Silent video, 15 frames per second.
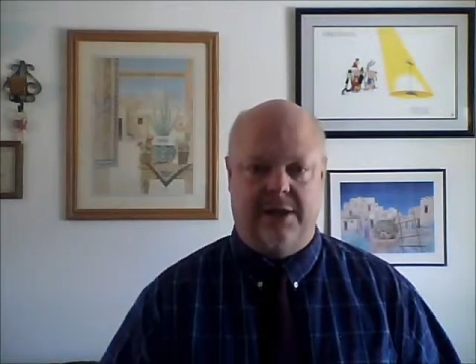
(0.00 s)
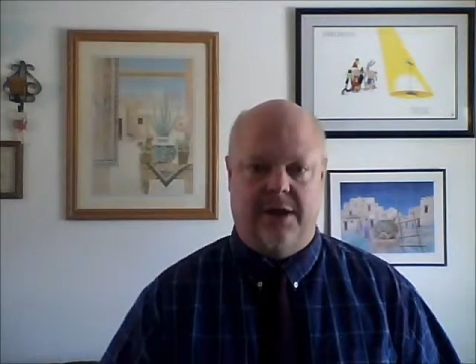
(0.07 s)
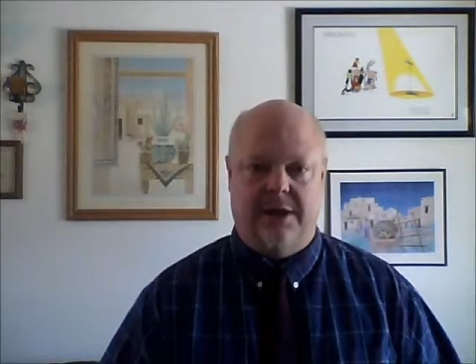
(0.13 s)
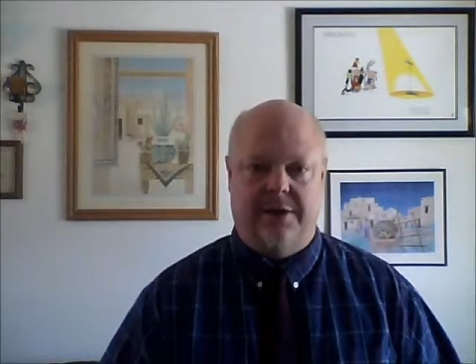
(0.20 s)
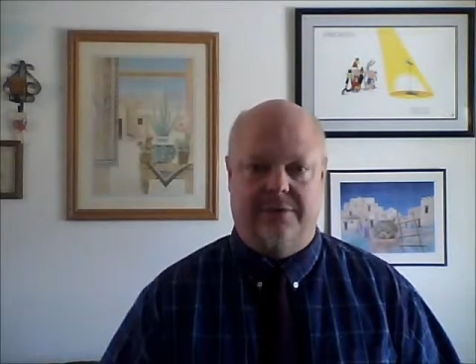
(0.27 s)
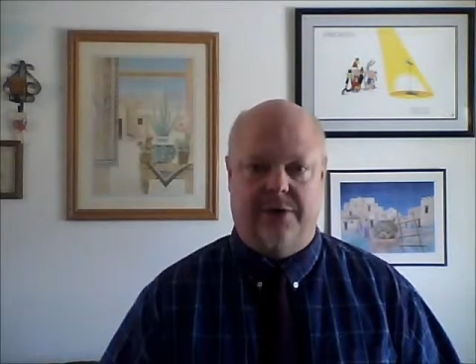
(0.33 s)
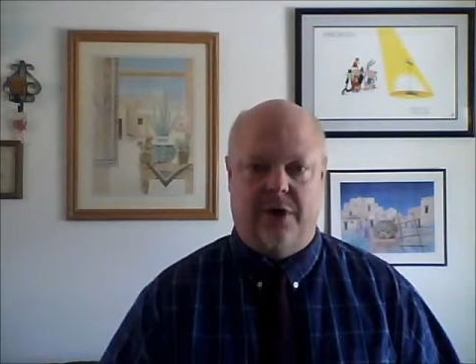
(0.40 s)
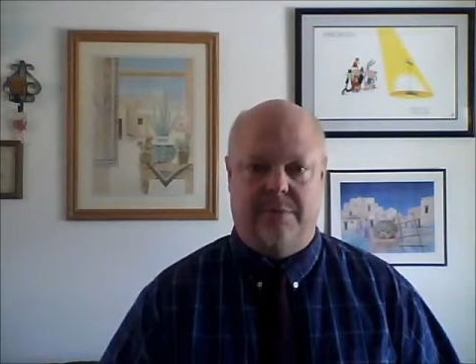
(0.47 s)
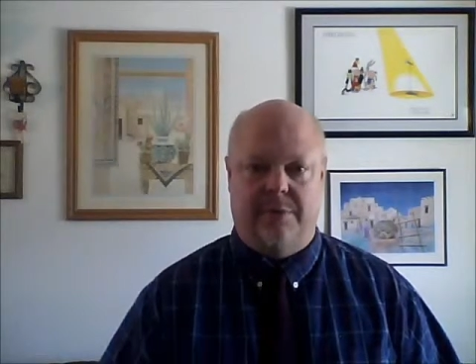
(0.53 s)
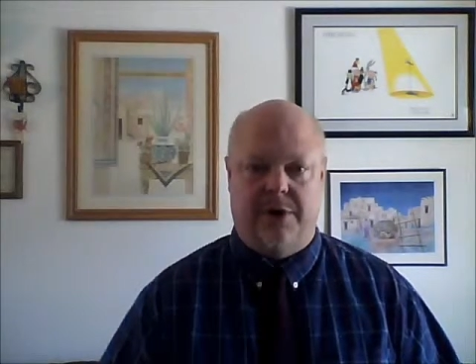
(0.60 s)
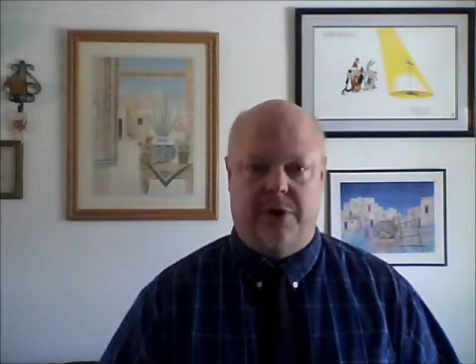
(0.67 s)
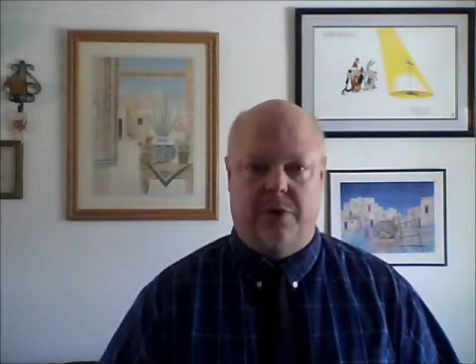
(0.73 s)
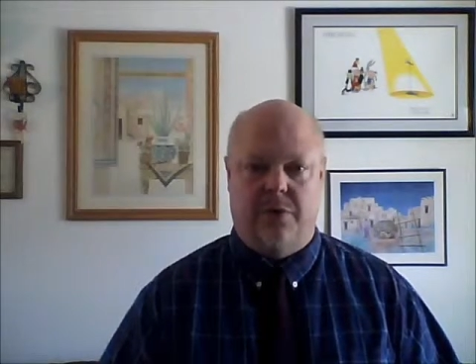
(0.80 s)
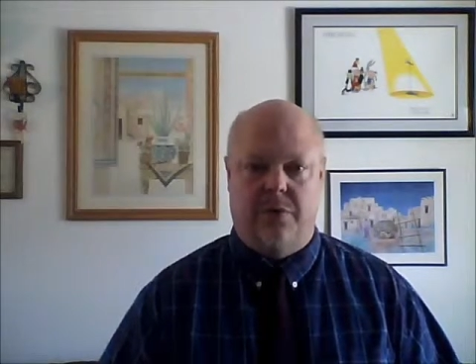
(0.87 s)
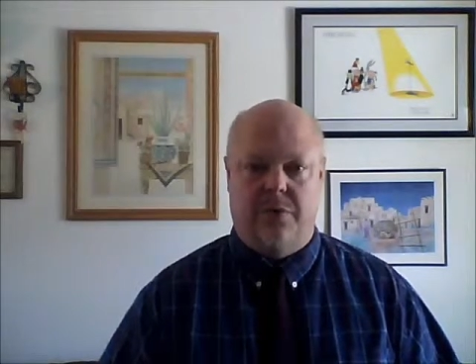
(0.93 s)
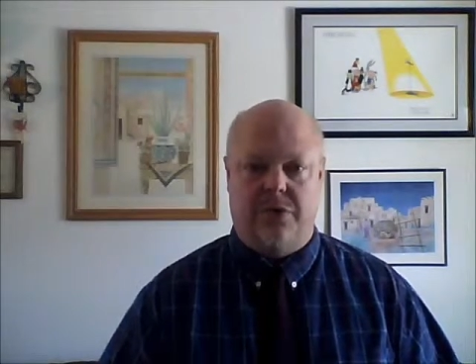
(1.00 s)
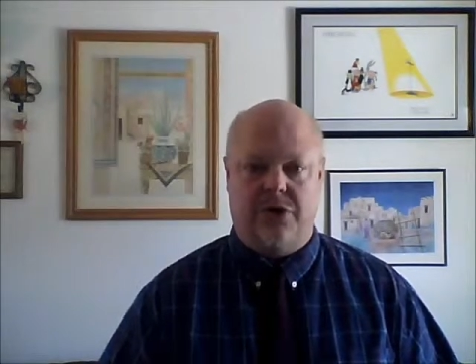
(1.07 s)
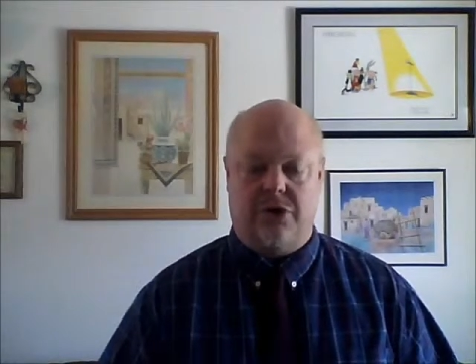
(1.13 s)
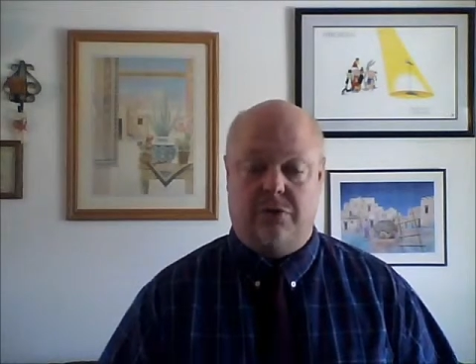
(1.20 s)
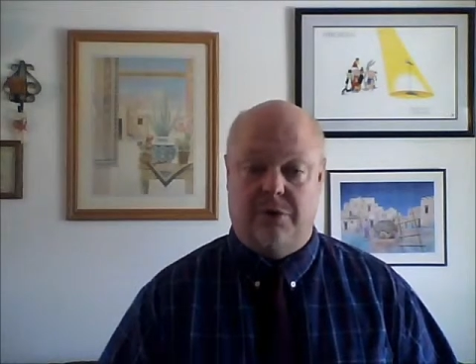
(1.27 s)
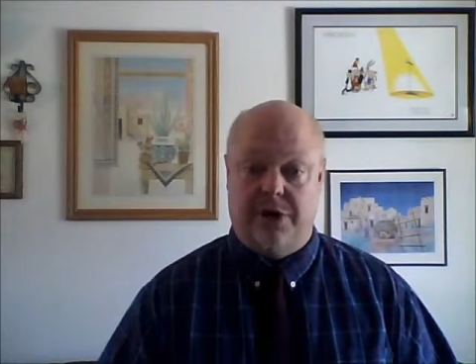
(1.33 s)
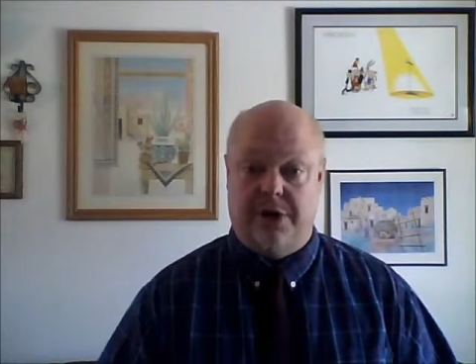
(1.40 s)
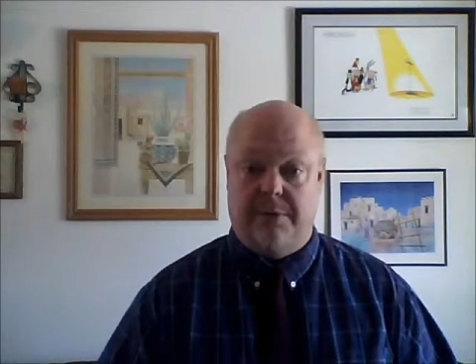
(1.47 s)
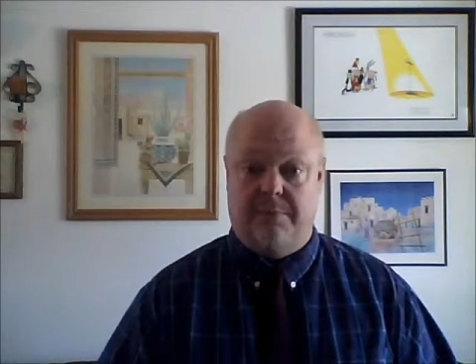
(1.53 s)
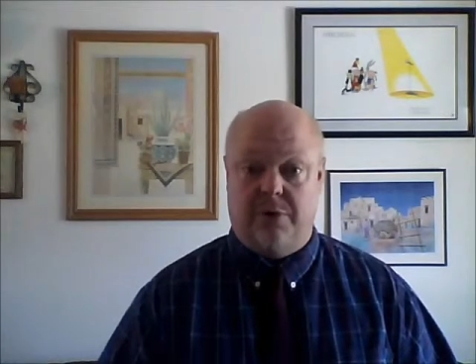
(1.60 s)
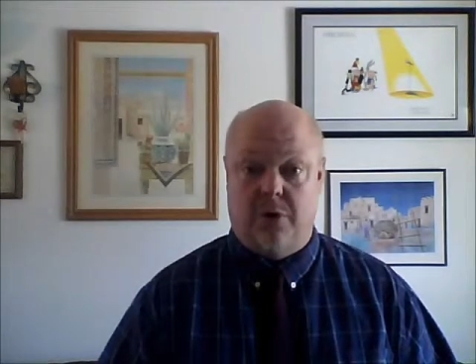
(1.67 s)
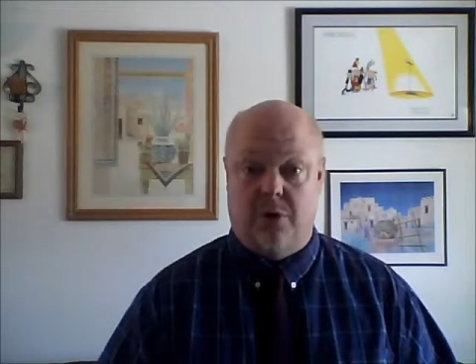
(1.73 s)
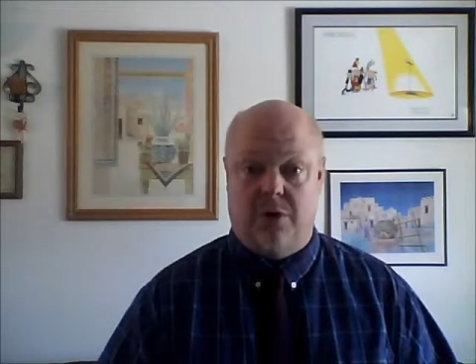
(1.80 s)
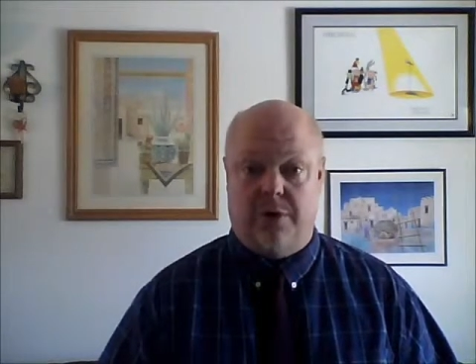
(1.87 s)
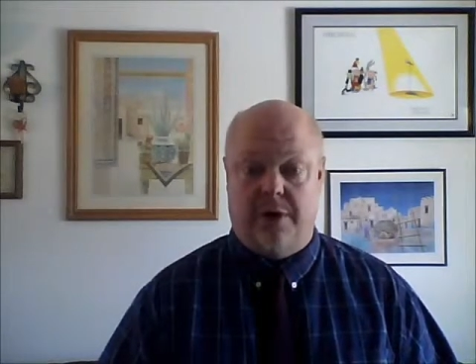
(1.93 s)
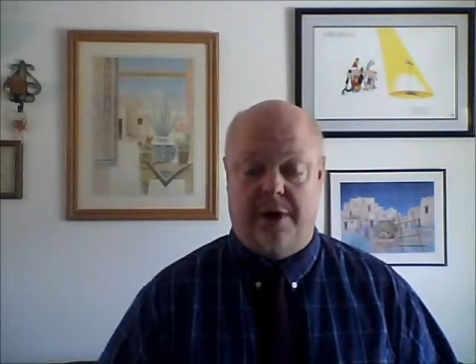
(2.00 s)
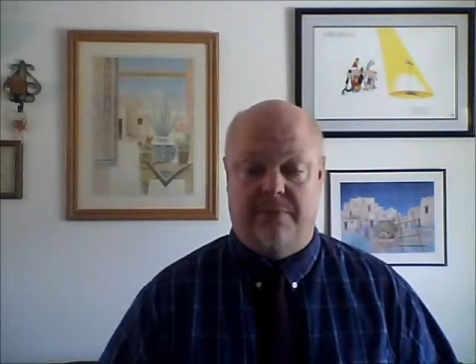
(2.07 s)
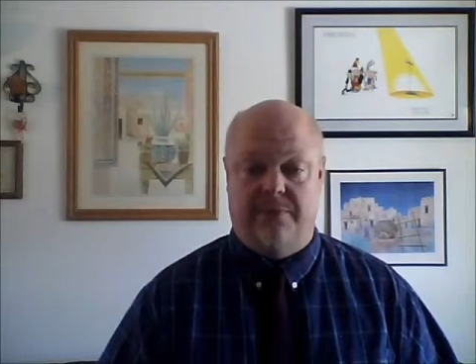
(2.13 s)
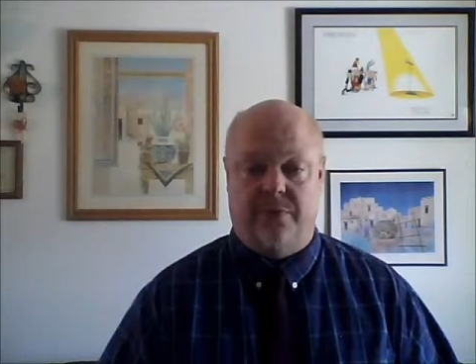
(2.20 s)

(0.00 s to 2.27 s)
and I developed my own screening program